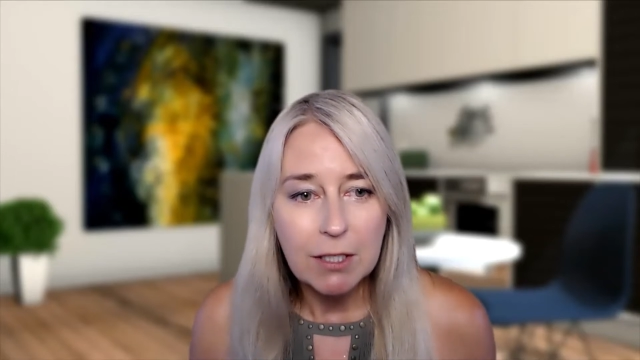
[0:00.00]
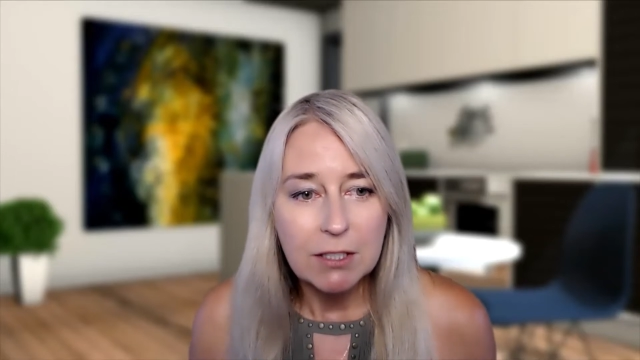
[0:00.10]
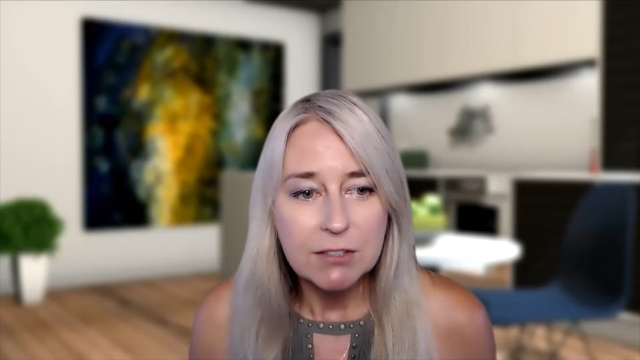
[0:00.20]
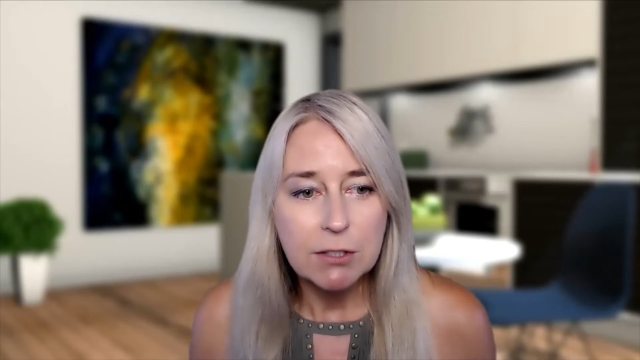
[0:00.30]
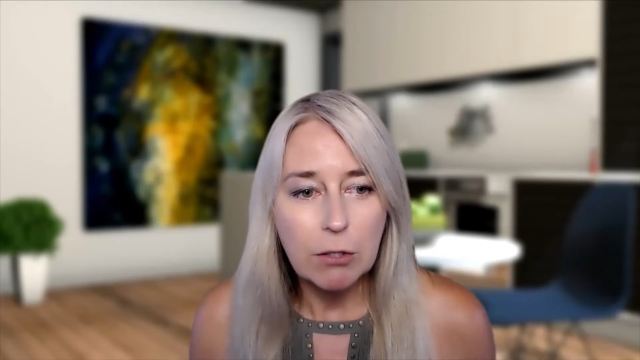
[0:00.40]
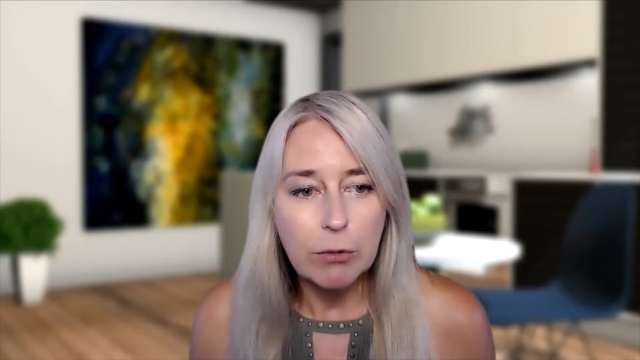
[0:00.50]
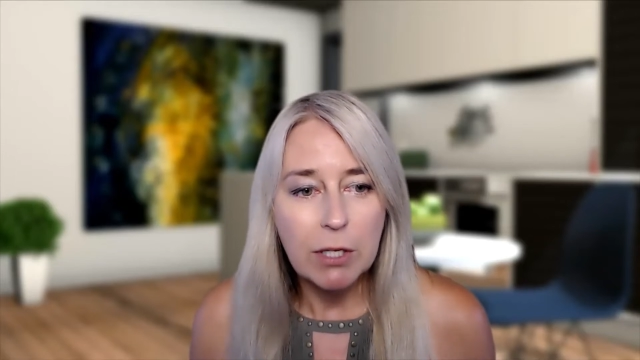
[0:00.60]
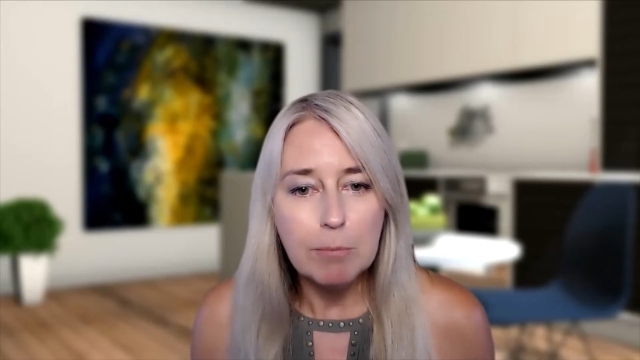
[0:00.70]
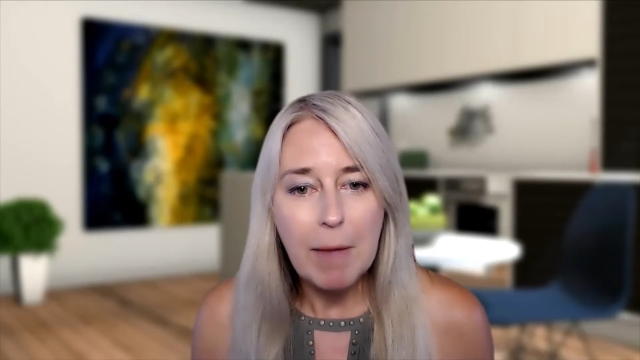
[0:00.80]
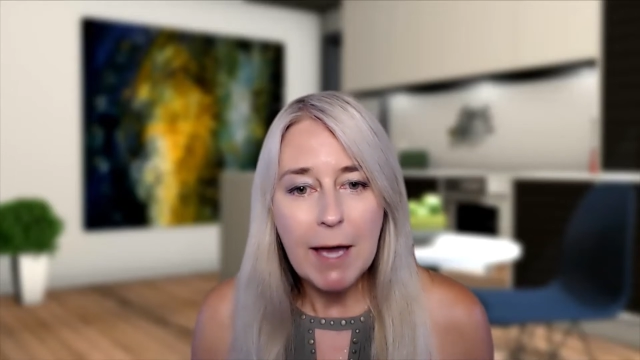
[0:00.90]
So
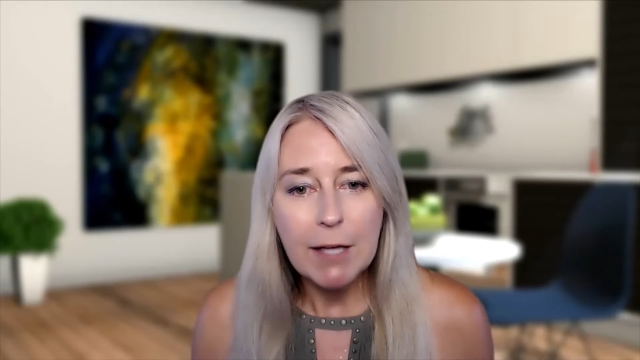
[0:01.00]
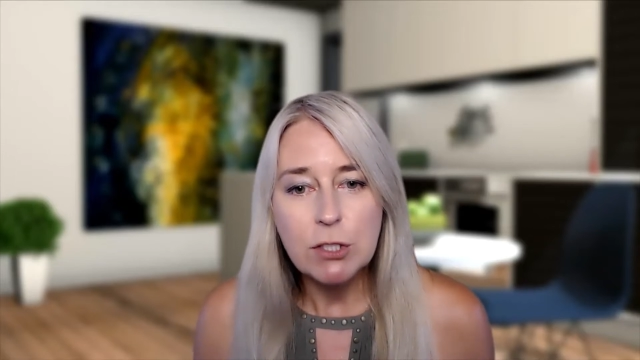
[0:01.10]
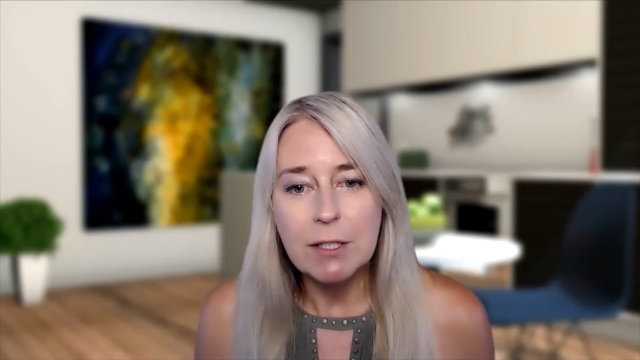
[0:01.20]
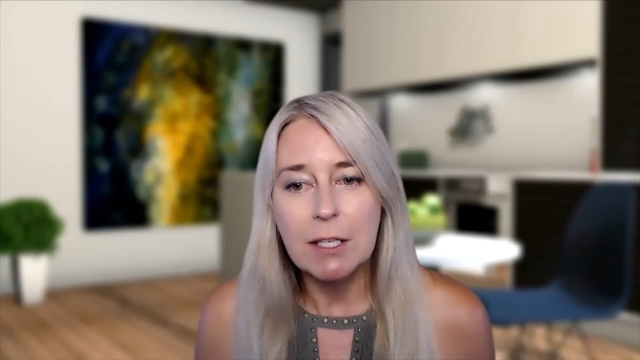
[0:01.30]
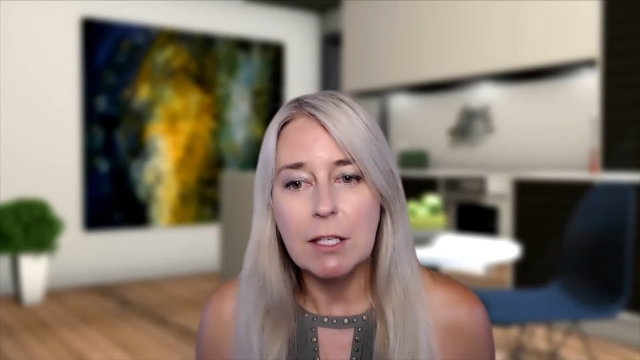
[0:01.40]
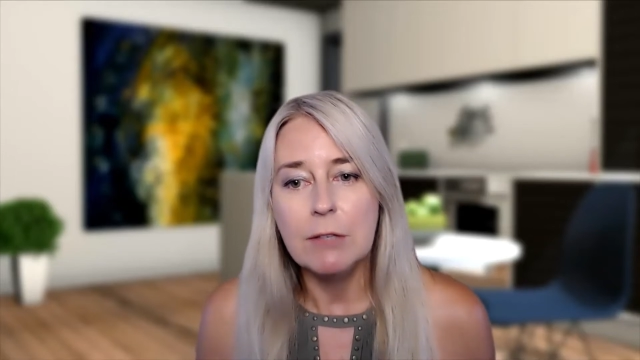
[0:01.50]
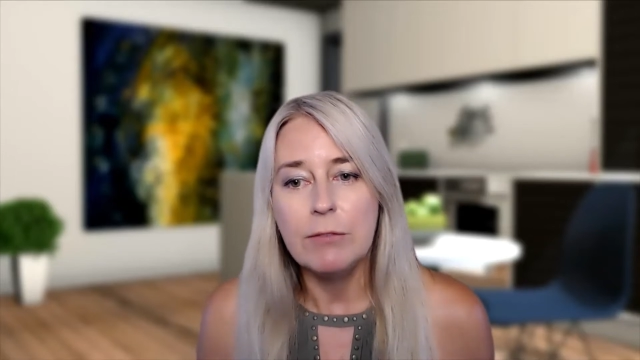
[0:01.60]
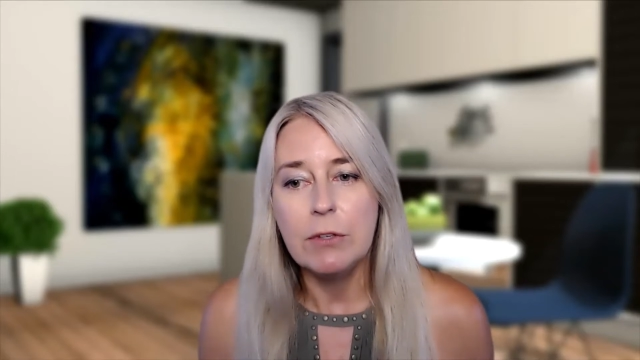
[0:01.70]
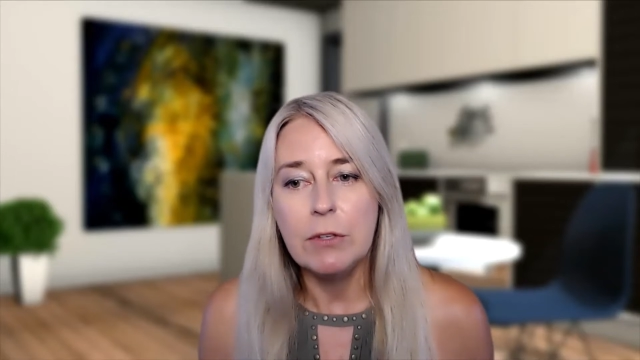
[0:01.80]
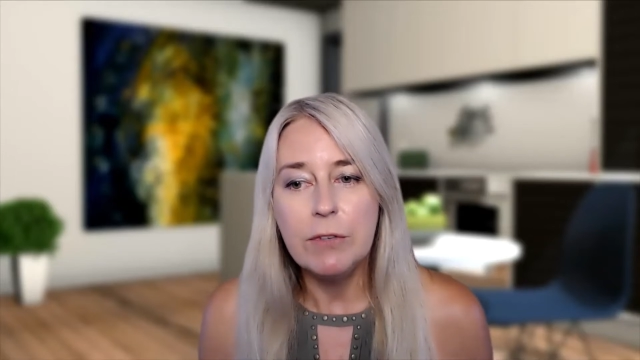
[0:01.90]
imagine that
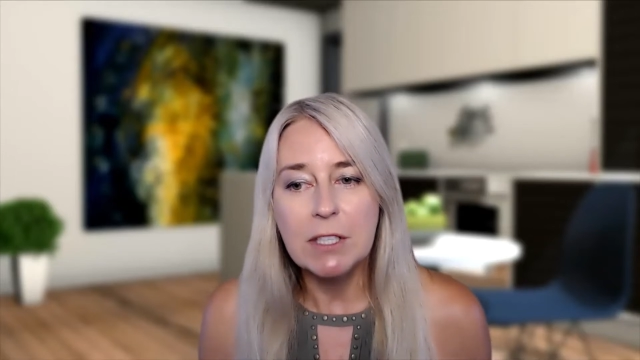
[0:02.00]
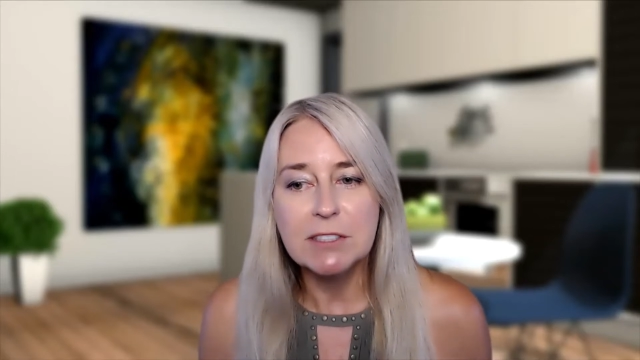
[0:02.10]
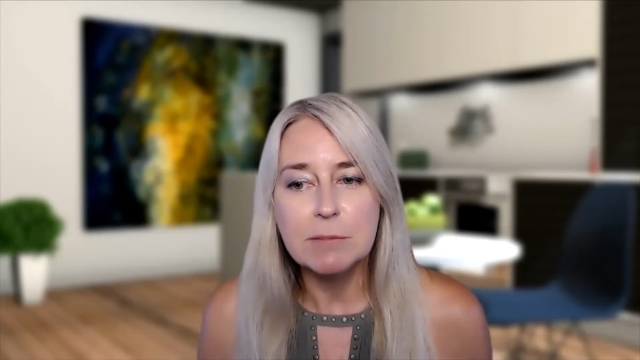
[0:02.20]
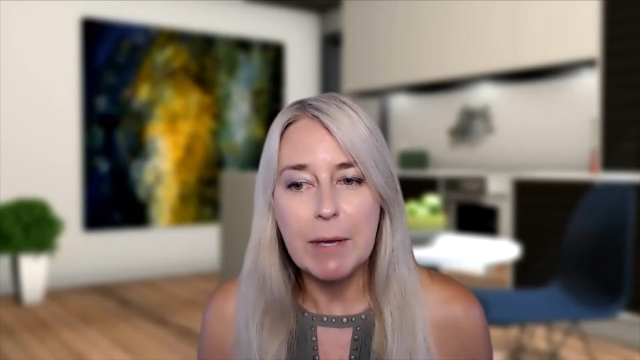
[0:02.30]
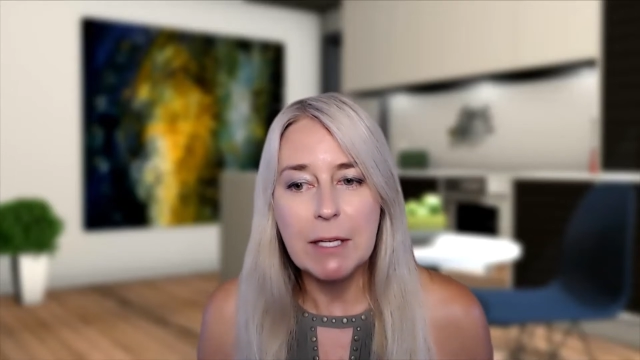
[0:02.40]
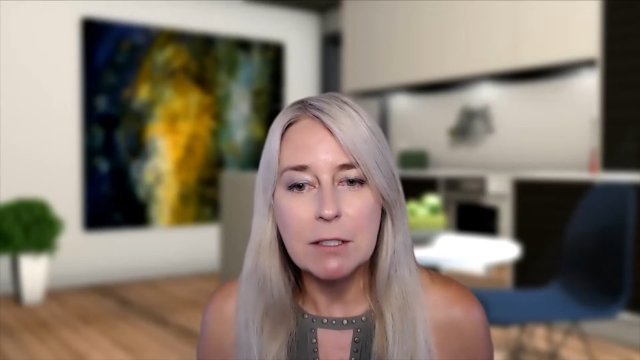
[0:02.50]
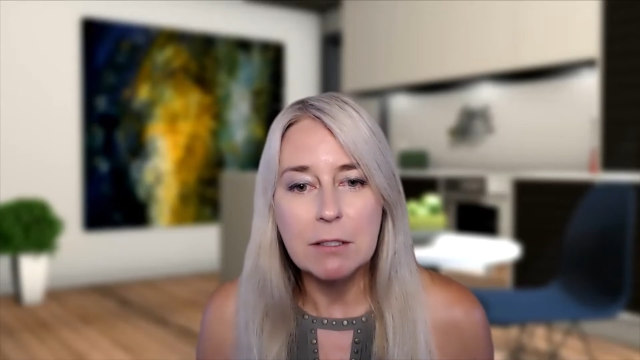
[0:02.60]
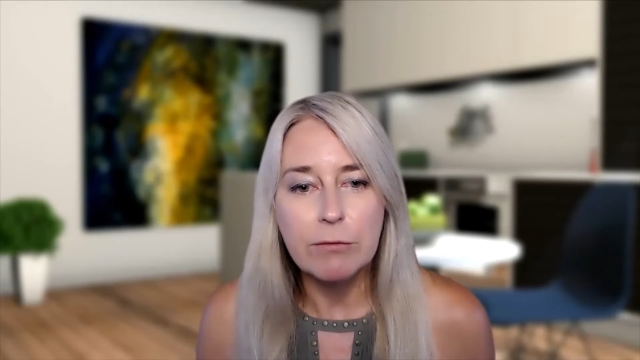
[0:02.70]
if you've expanded